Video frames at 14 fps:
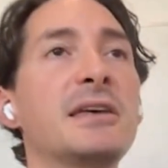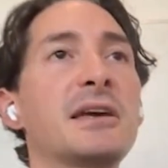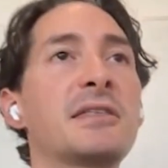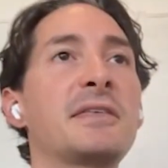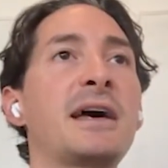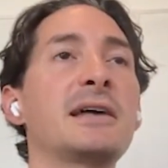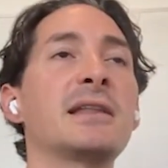I
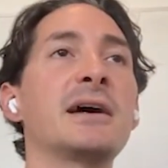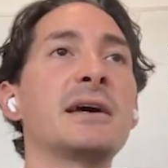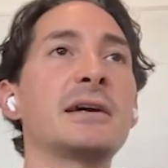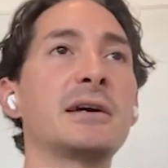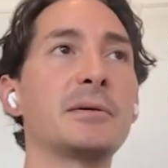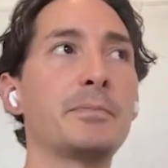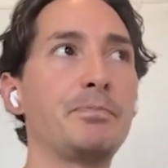think that
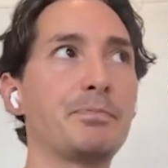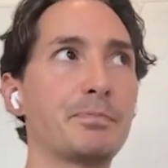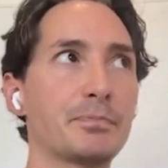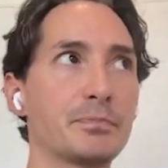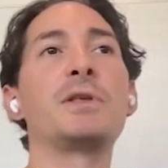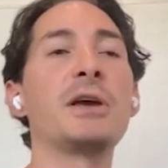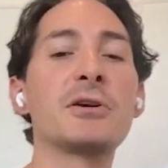like
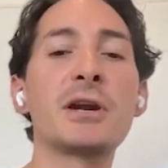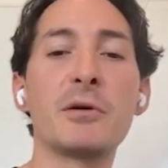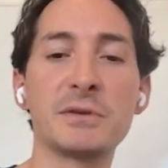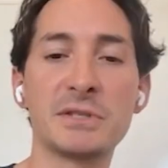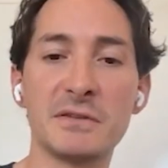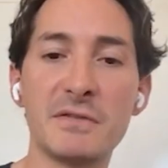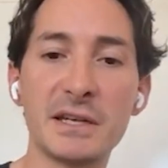the
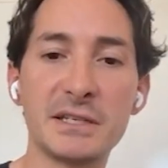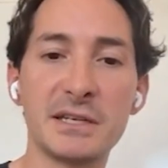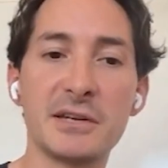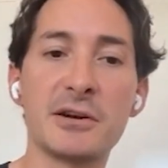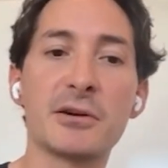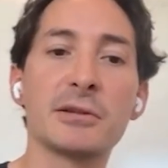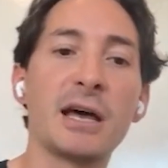internet was
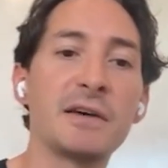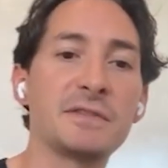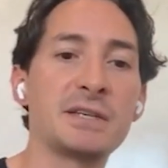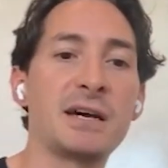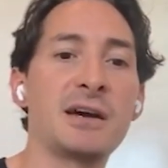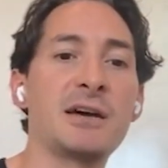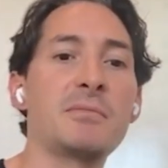invented in our
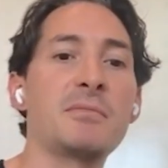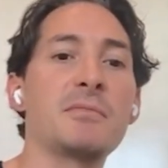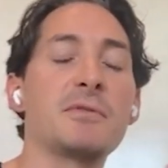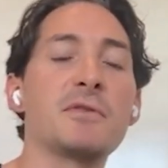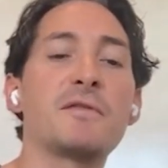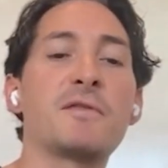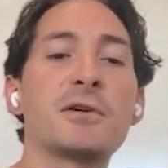
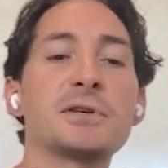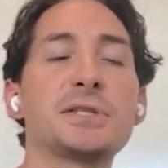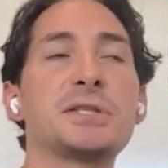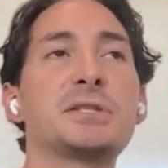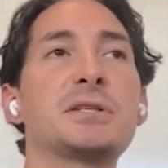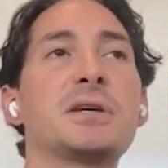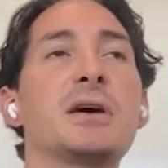lifetime.
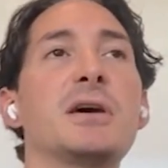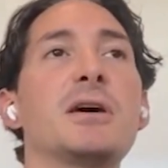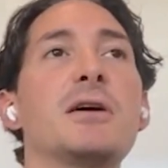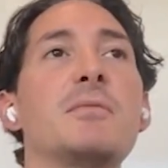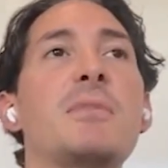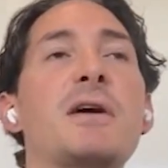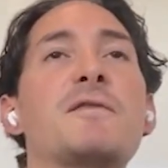
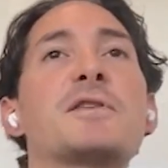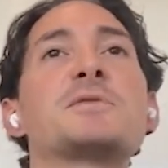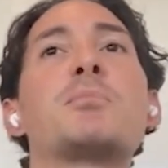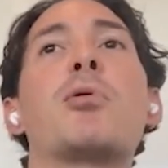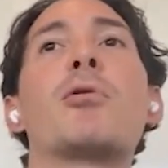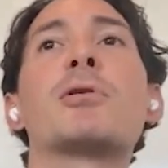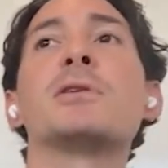My
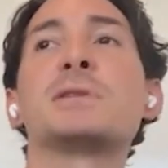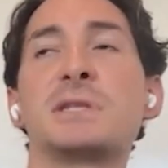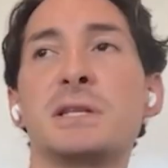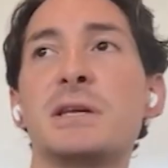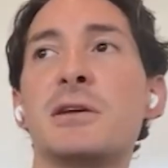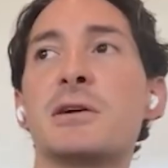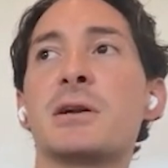first portal
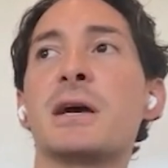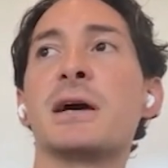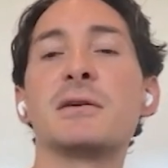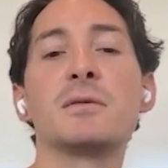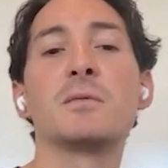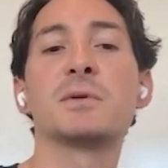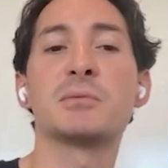to the
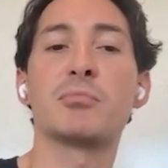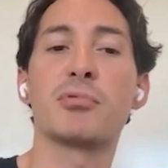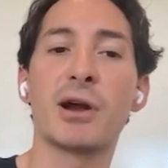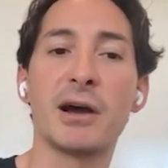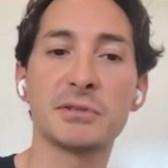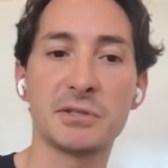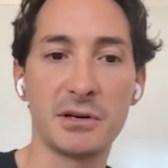internet was a
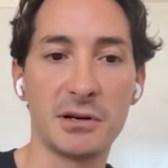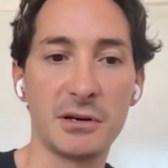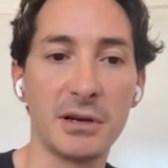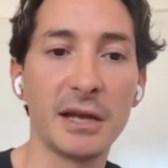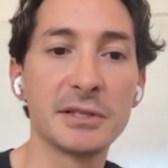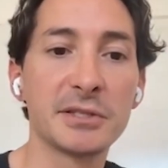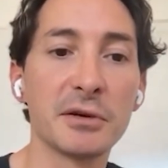browser.
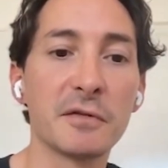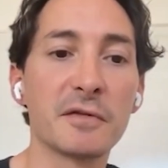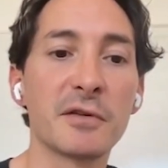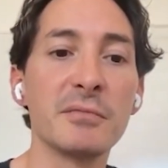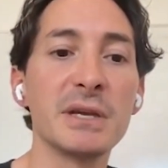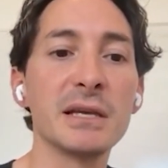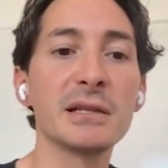And so
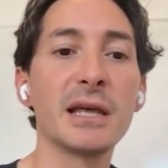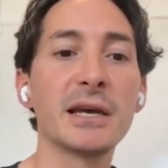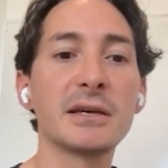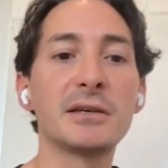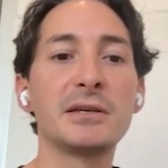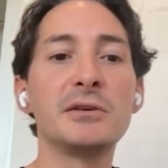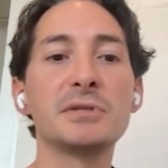for me,
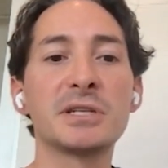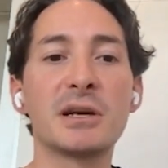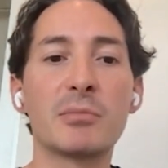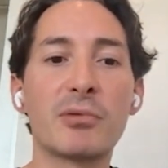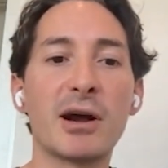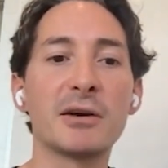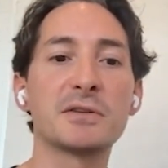like
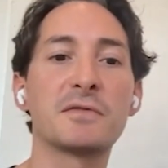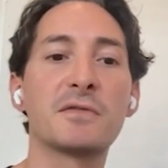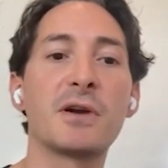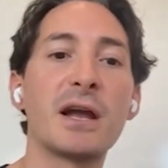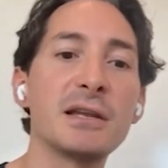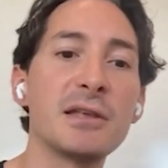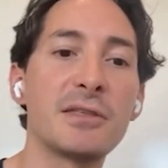using a browser
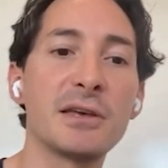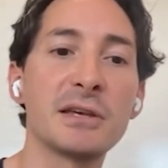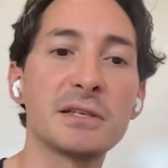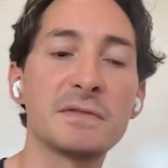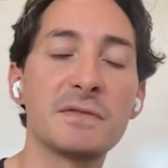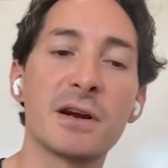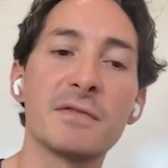for
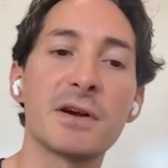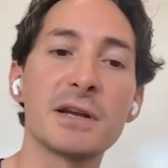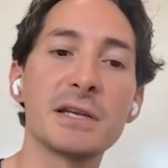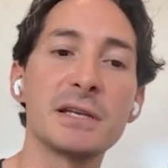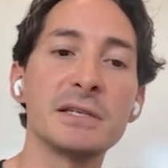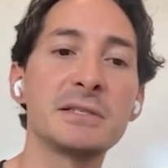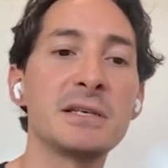anything is very,
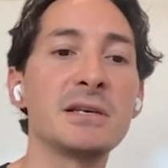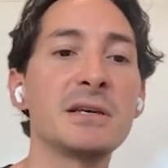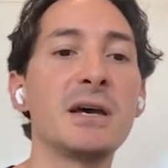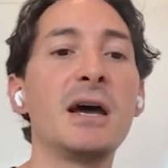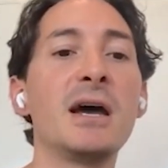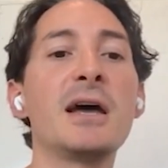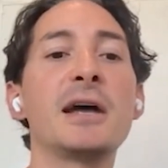very
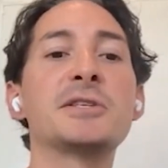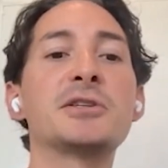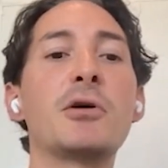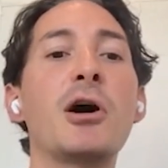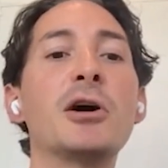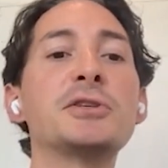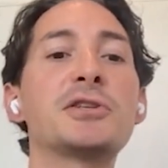easy.
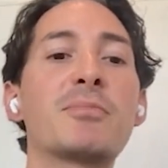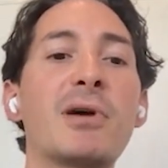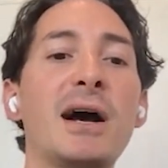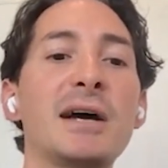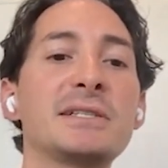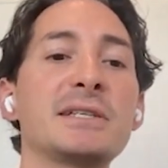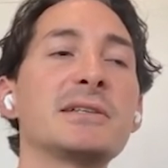And so
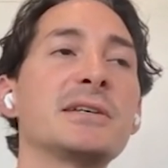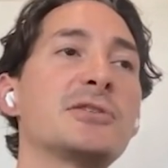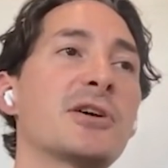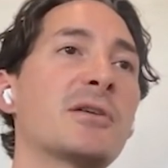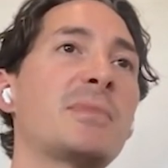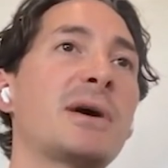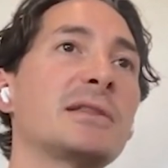
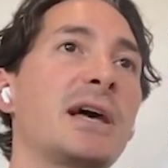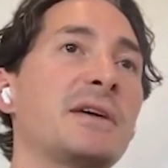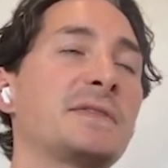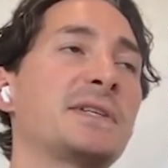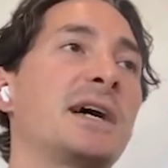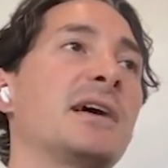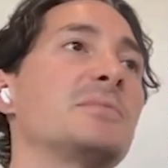unsurprisingly, during my
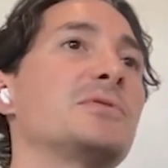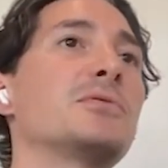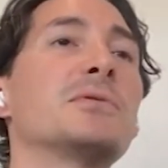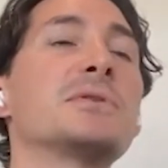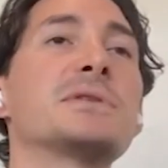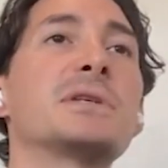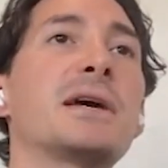lifetime,
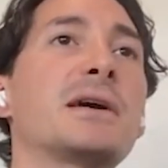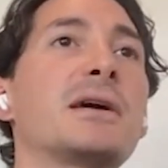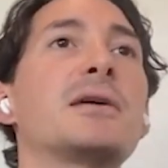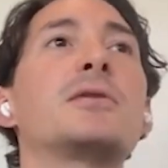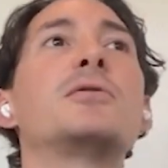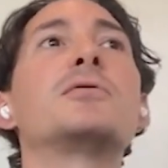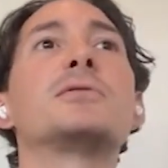tools like
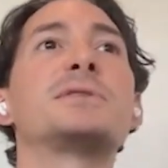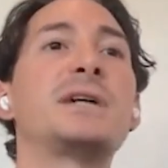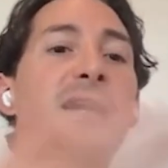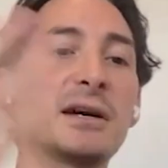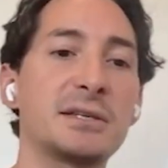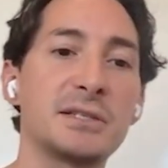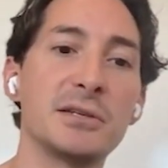Google
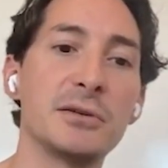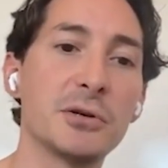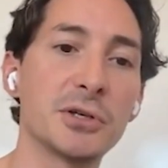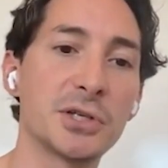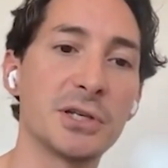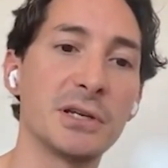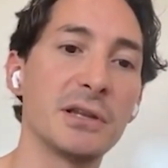Docs and
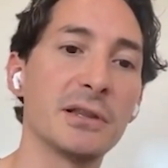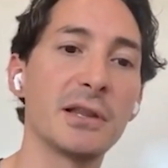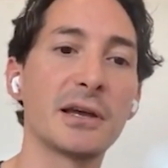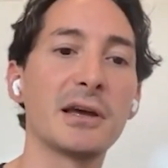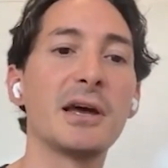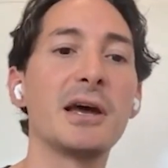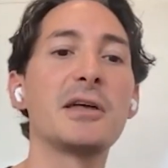Notion and
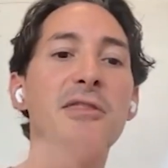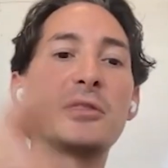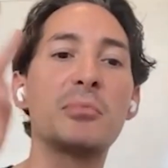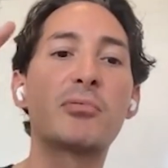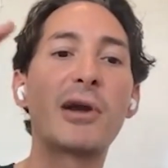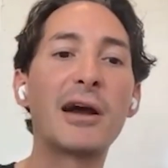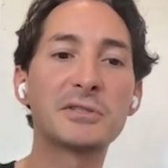like
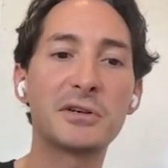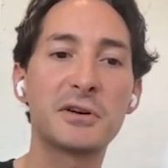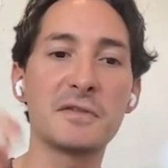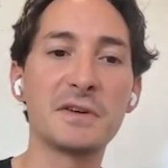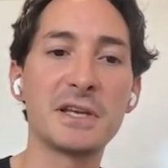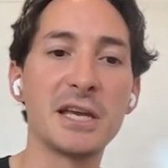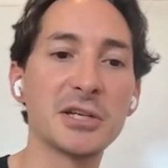the
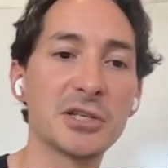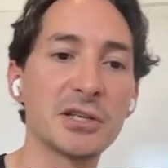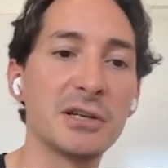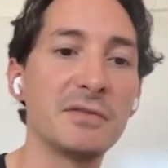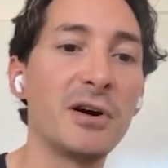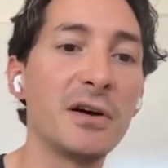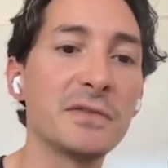
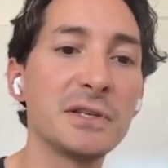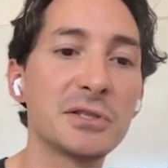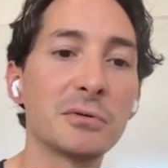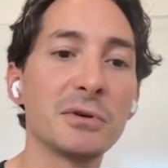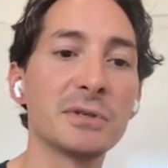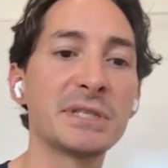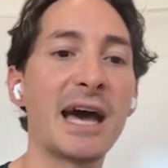browserification of all
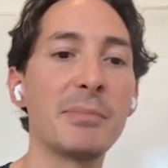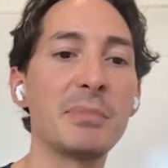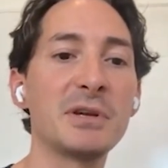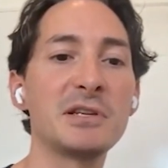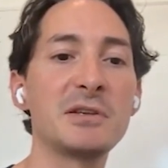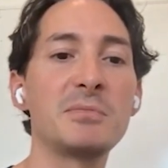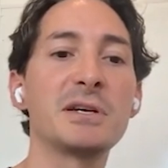these tools
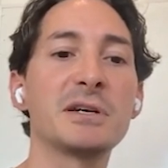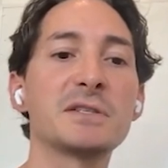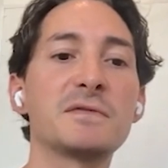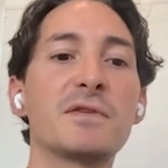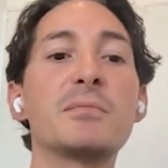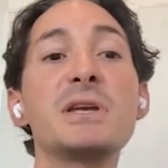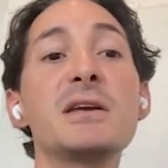happened
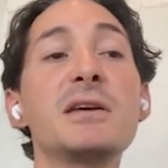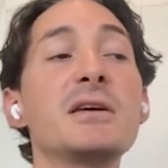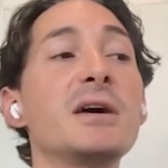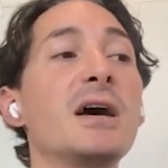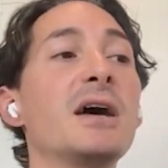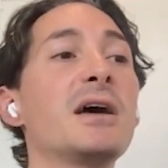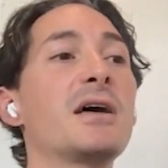because for
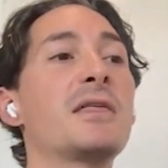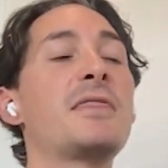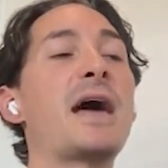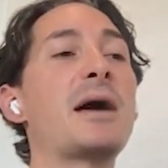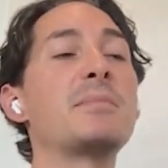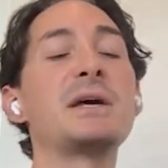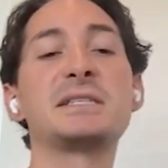me,
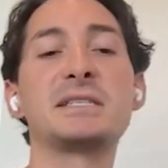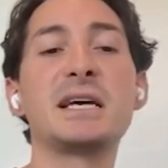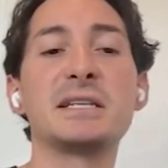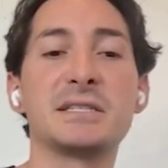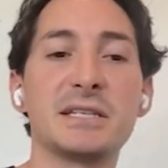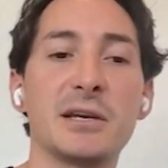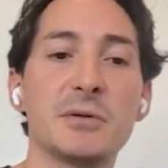that made
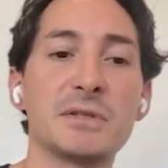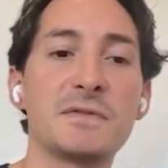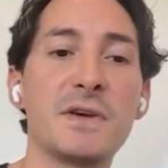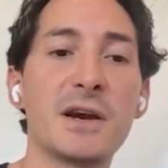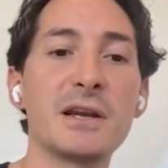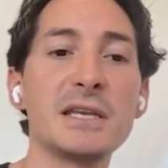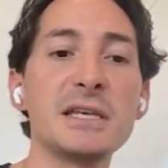sense. It
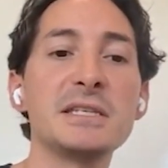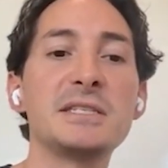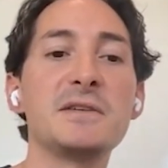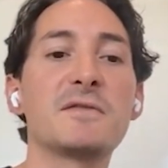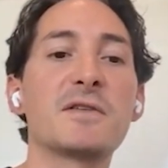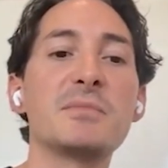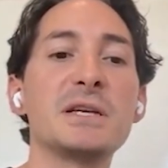was very
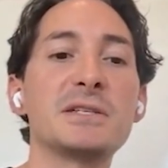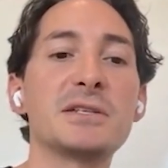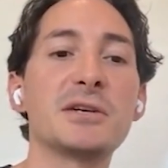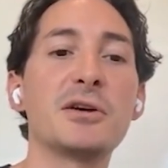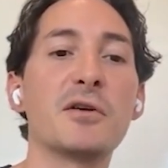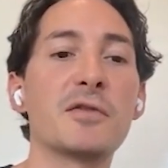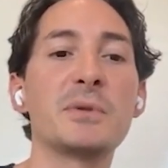easy for me
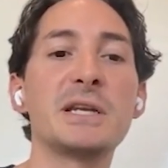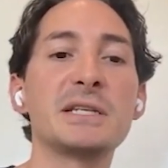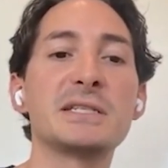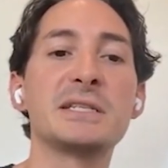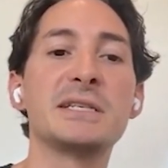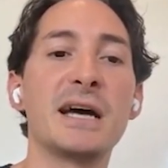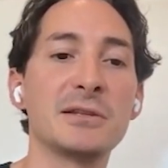to go from
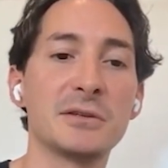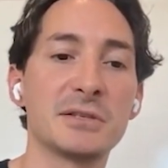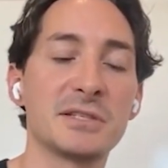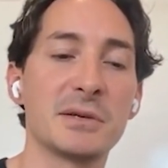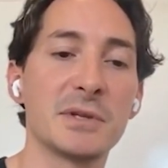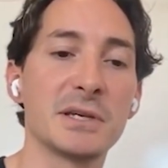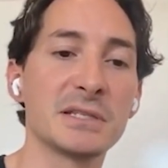needing to
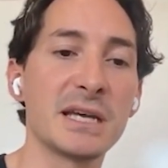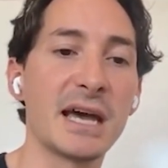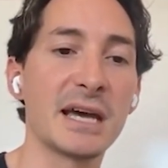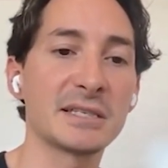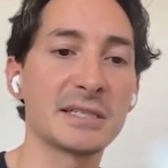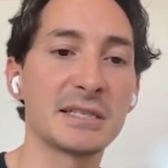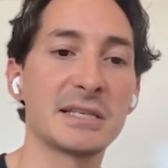download something to
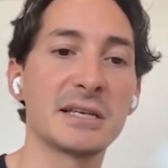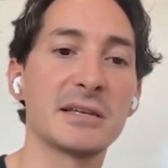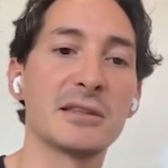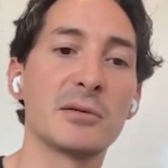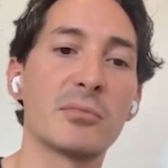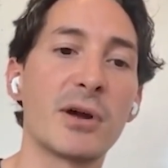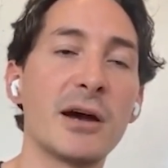accessing
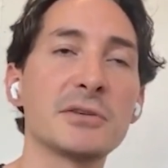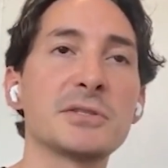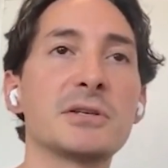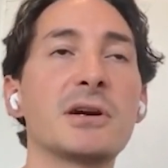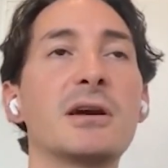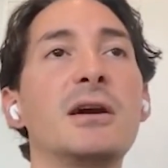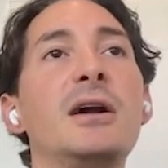it in the
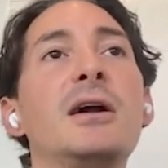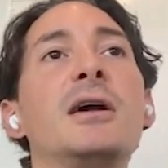browser.